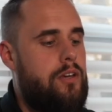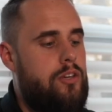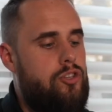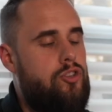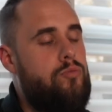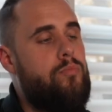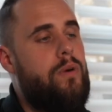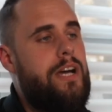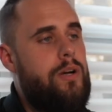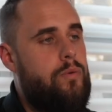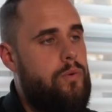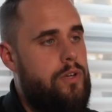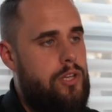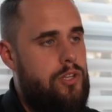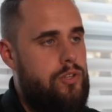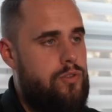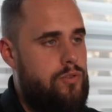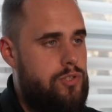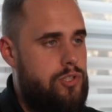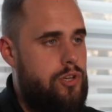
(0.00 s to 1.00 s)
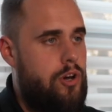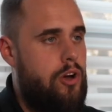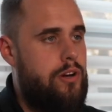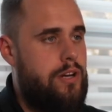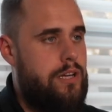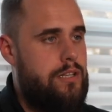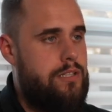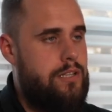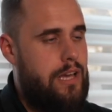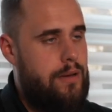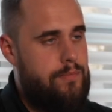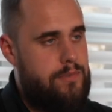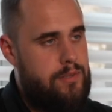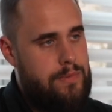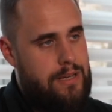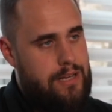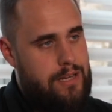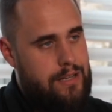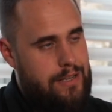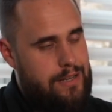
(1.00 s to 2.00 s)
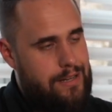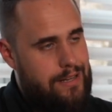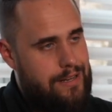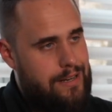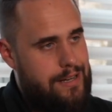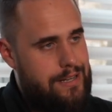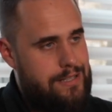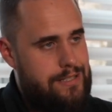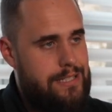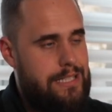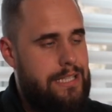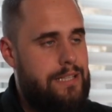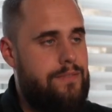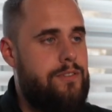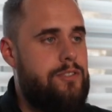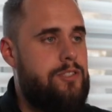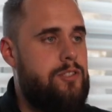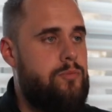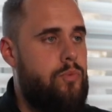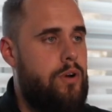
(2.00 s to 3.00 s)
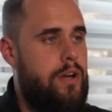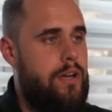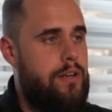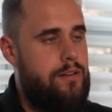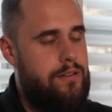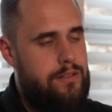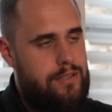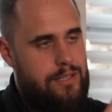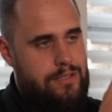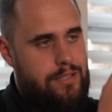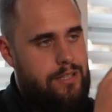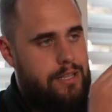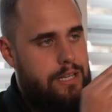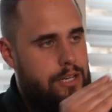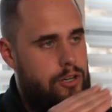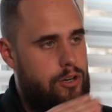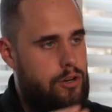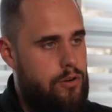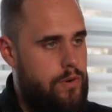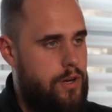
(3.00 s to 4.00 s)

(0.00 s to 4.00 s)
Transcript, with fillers: you might want to use target time to make it like a nice even spread, this linear